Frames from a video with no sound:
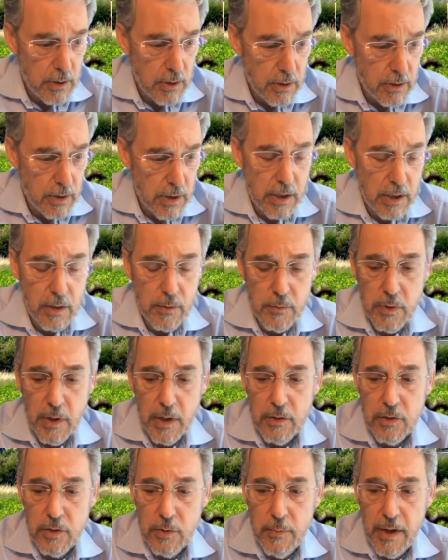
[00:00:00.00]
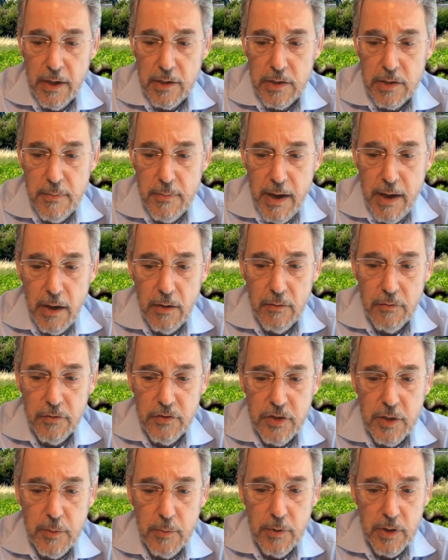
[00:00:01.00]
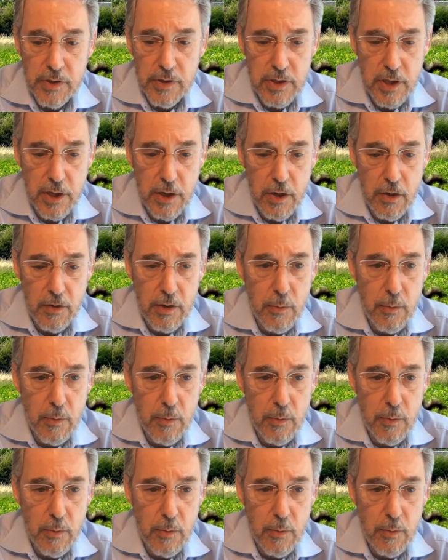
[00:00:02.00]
got a tremendous amount of stimulus there.